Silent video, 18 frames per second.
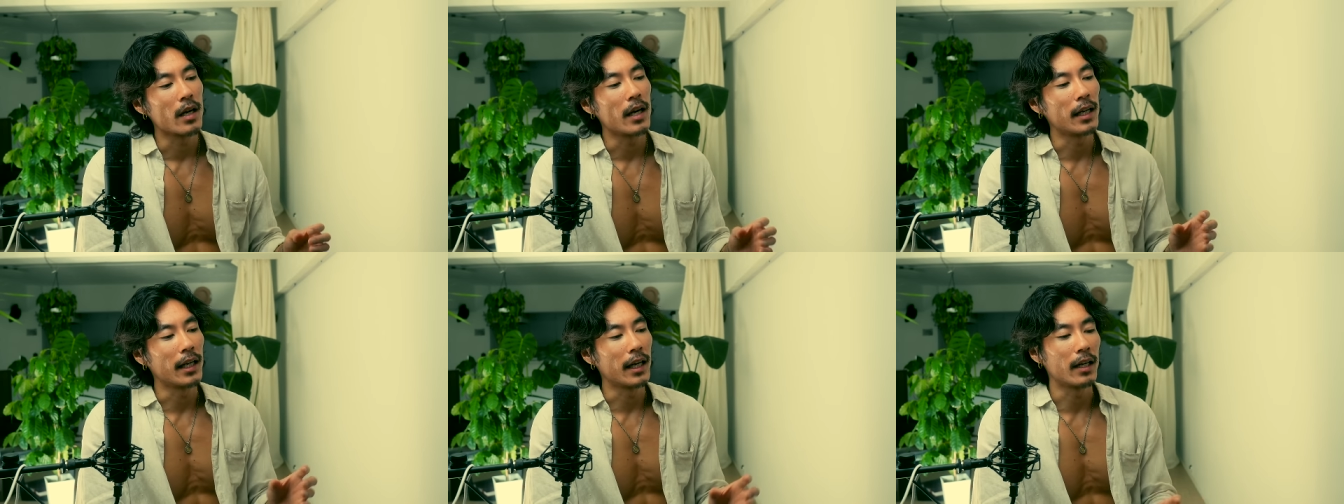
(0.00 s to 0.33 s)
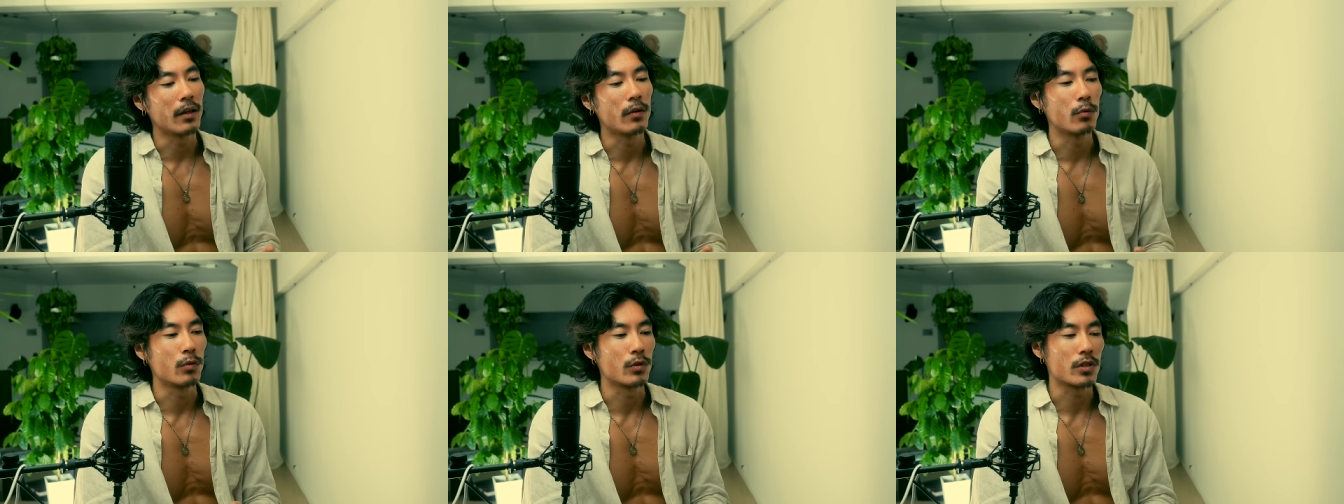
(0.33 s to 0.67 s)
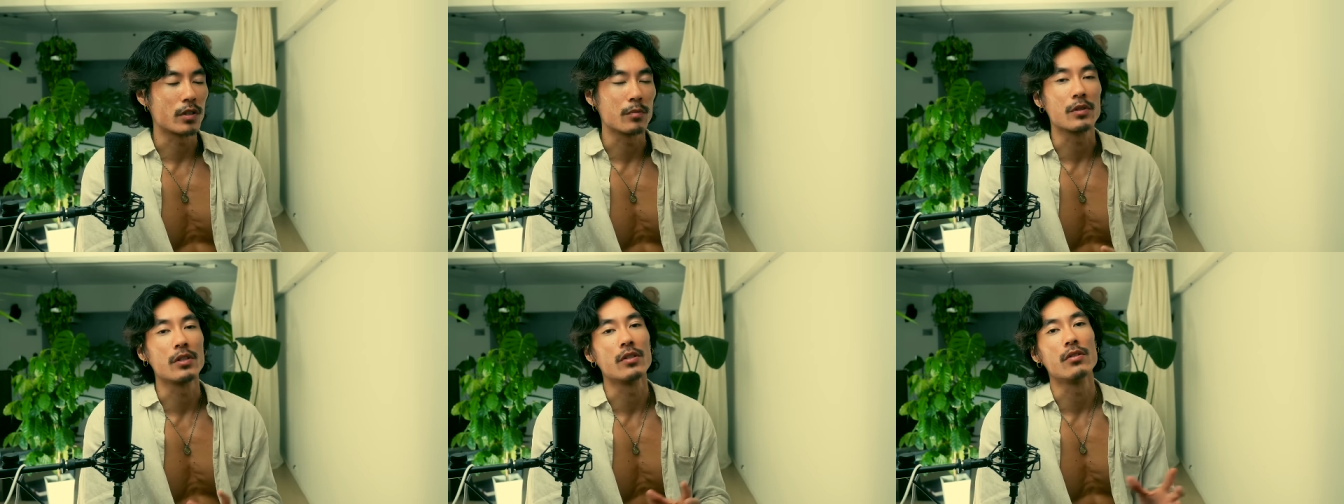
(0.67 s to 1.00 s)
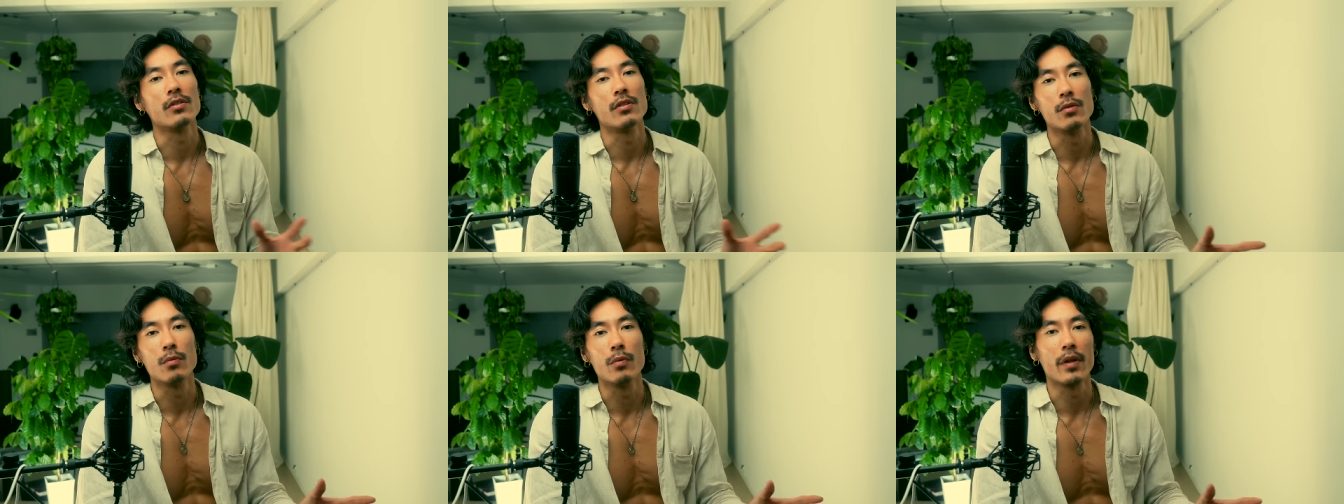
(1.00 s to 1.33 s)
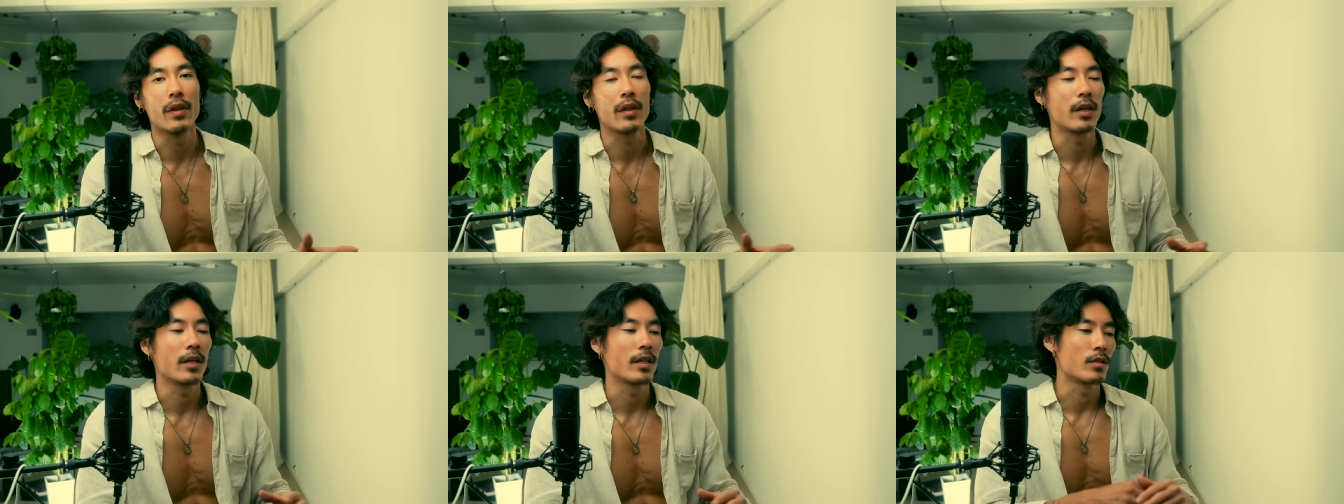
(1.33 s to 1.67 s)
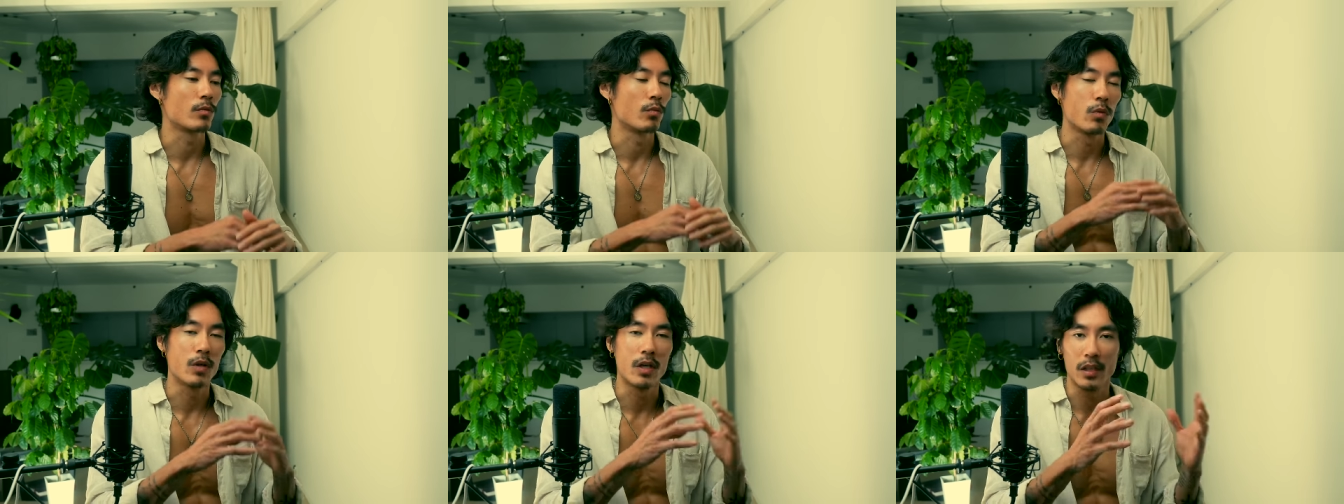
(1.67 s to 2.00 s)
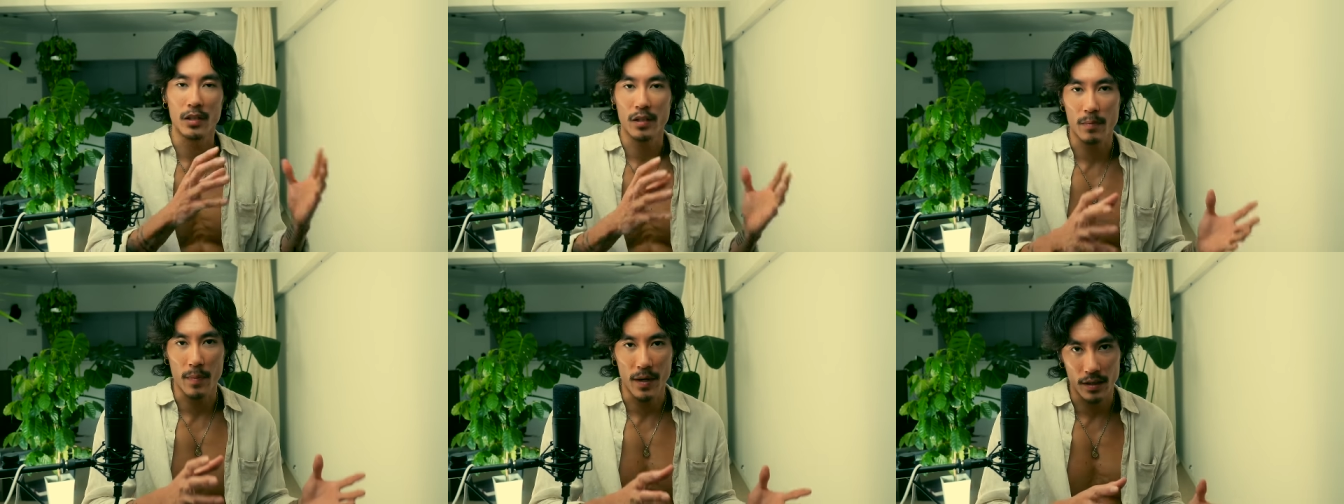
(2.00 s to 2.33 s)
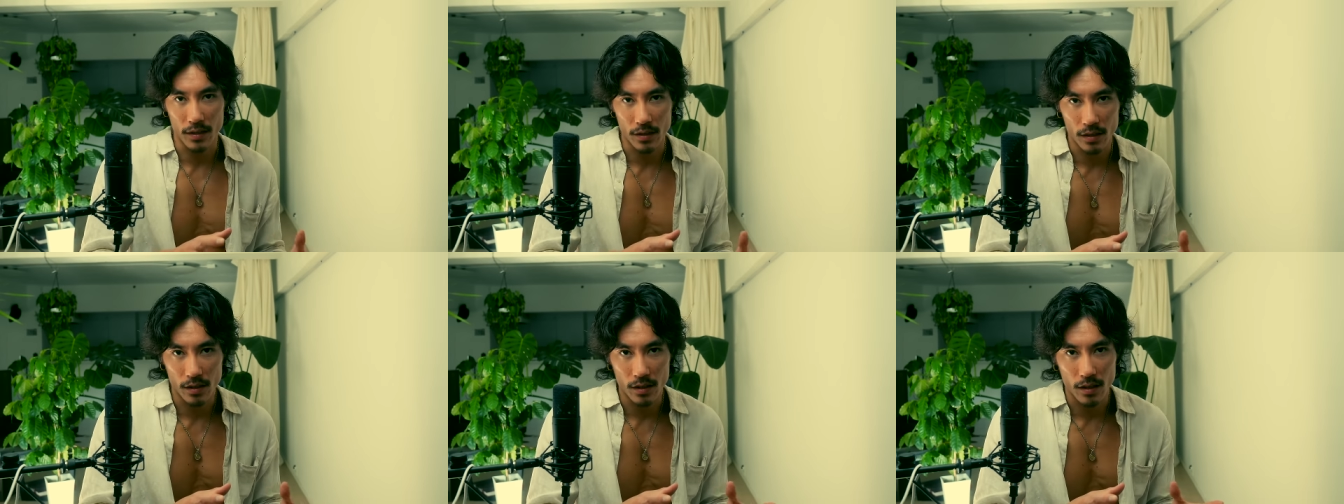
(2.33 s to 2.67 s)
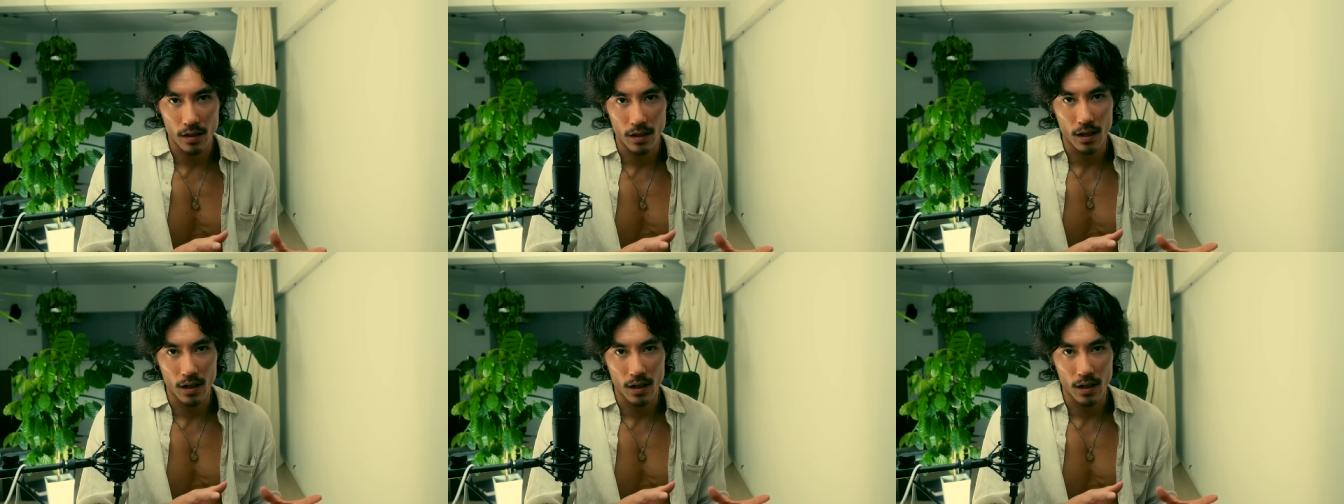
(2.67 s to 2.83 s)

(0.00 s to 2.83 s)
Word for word: and then it was something to do with his workspace.